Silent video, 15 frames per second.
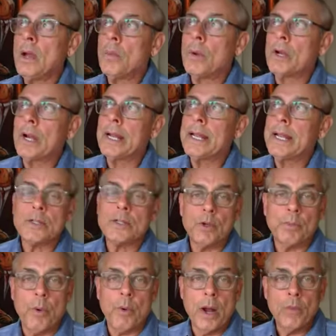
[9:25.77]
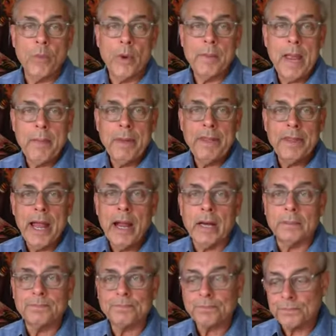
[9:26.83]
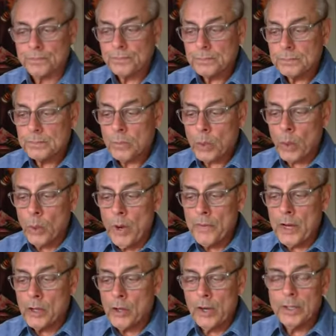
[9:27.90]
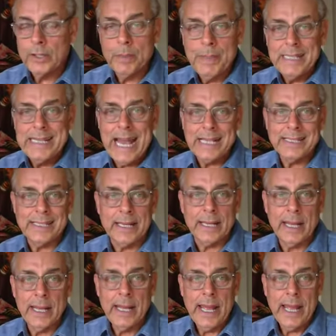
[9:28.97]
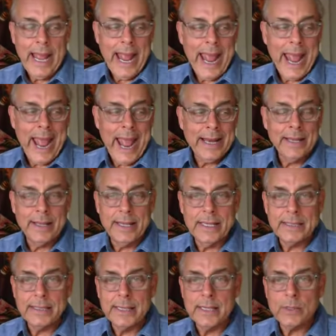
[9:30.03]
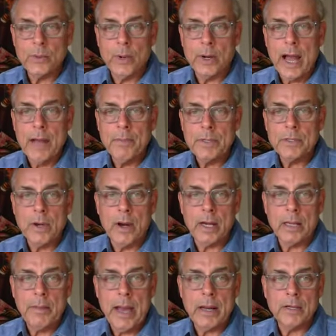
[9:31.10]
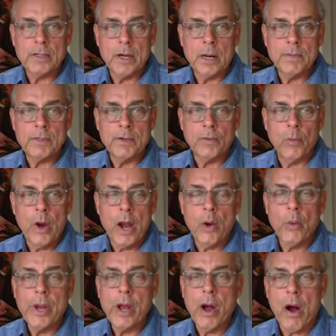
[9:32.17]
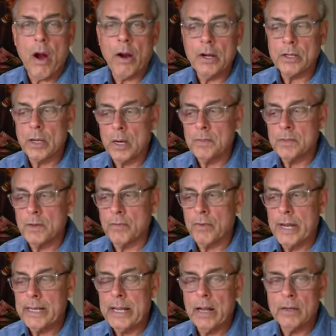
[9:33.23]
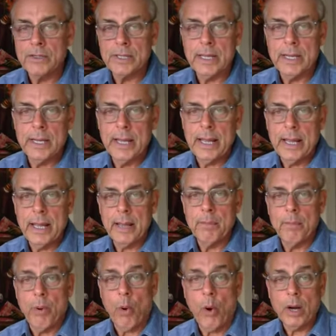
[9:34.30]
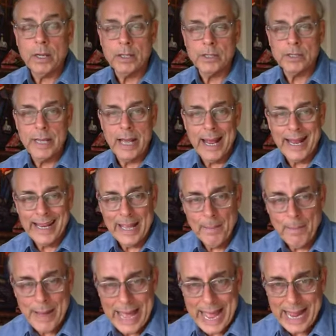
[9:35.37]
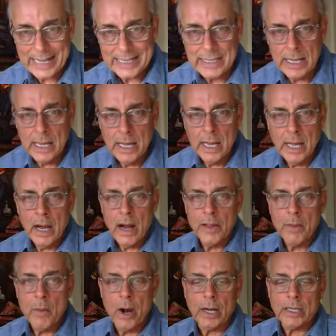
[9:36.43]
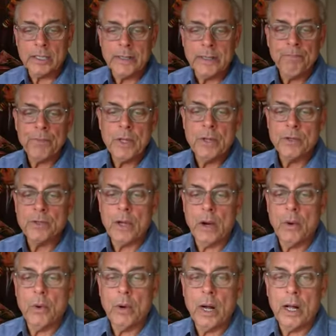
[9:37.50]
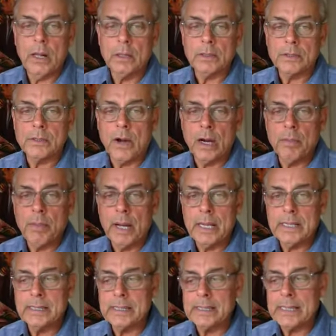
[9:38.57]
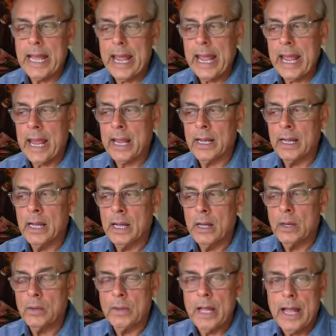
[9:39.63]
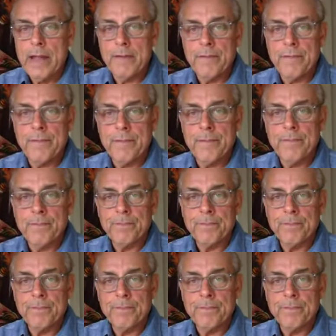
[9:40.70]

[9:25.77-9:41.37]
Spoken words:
We're going to get to a point, we may be there, where they're going to be tested. And this is what I've been talking about in terms of where we are in terms of retail's importance and impact on the markets. So I'll start by saying if